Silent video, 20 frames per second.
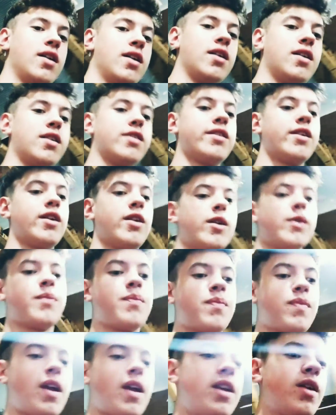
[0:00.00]
So,
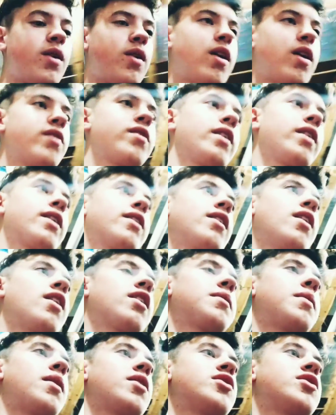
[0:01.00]
I know I've talked
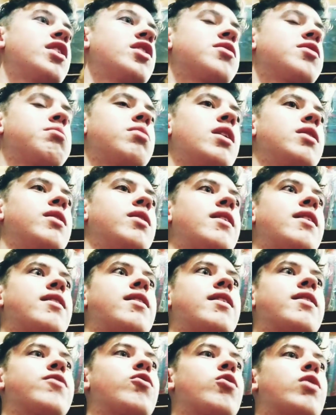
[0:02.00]
about changing plans, I
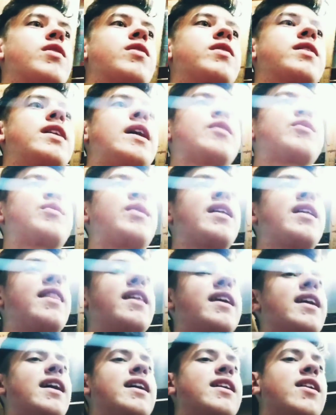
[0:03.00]
think 4 different times, but I
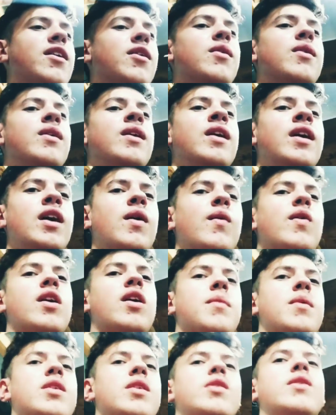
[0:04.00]
think I know what I'm
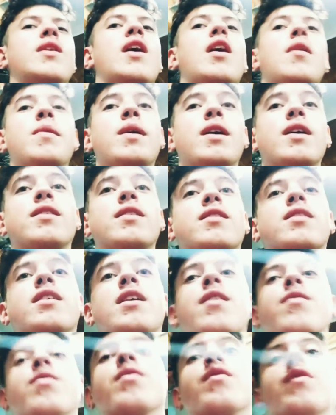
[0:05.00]
going to do now, because it's going to
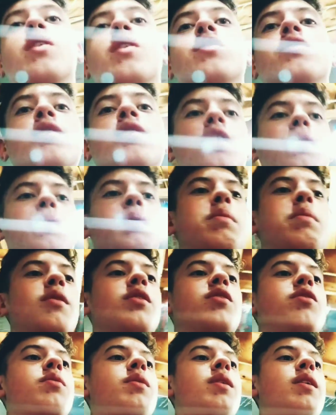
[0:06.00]
have reverse, so that'll be pretty
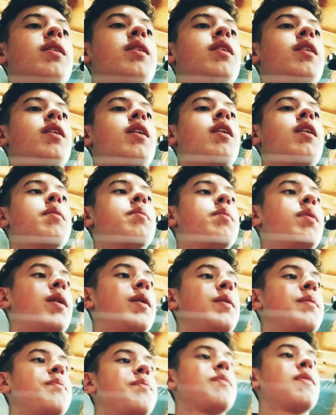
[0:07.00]
sweet. But
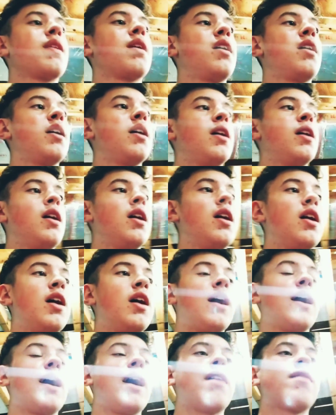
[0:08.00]
I
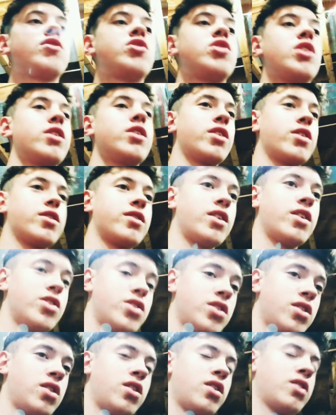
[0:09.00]
have the John Deere's
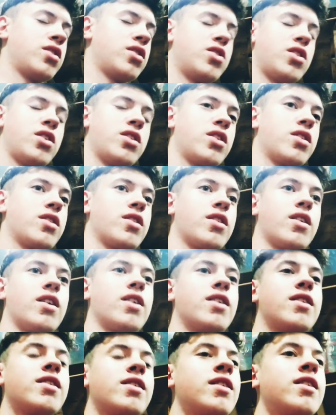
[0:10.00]
engine, not the John Deere,
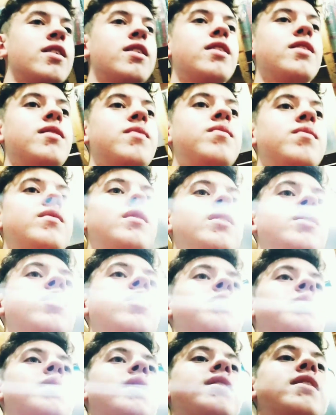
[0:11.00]
the dirt
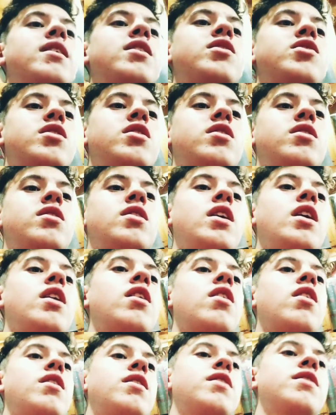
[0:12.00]
bike's engine here
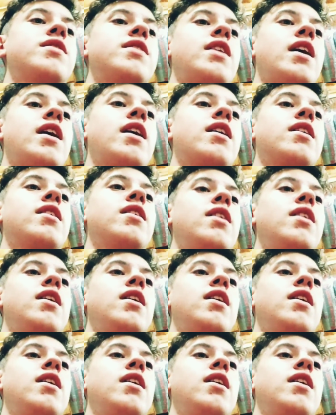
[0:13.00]
on the stand,